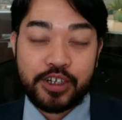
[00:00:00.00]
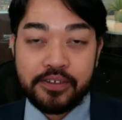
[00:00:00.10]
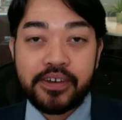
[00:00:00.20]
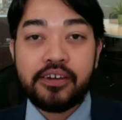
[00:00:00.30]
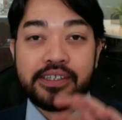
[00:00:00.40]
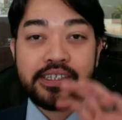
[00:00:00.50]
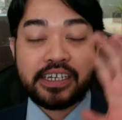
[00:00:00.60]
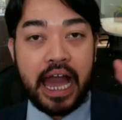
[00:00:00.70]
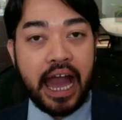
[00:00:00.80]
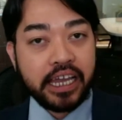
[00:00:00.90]
even though it's a
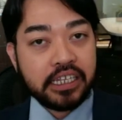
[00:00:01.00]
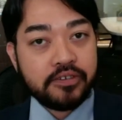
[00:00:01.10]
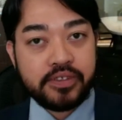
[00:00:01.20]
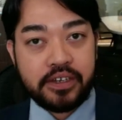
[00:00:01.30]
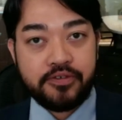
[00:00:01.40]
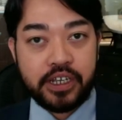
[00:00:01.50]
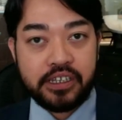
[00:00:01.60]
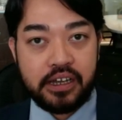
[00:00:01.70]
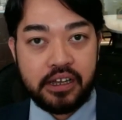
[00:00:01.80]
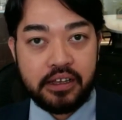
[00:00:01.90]
kind of
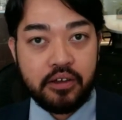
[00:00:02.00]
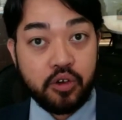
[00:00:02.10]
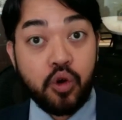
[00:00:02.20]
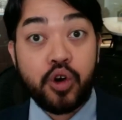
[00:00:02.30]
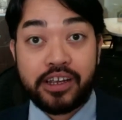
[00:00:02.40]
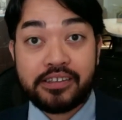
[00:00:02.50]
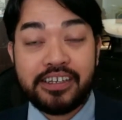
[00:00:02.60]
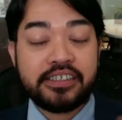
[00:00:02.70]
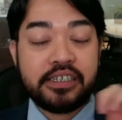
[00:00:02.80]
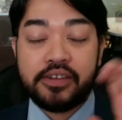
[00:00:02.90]
different court.
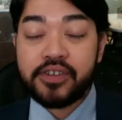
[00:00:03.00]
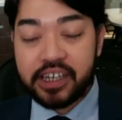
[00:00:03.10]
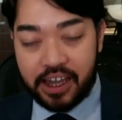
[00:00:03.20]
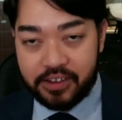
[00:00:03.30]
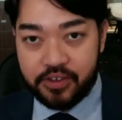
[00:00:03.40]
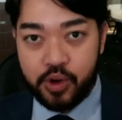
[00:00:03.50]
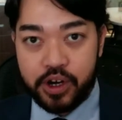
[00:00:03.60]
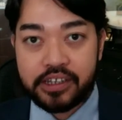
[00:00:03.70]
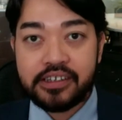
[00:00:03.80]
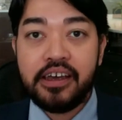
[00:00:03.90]
It's a different kind of
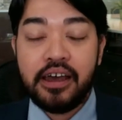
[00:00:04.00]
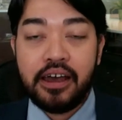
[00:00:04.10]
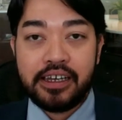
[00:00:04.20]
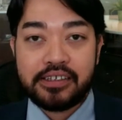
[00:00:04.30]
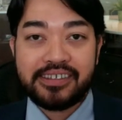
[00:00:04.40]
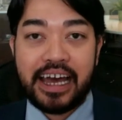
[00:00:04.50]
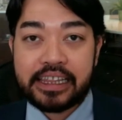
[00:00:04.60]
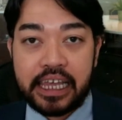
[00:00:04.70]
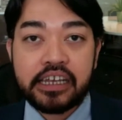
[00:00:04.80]
court. It's not like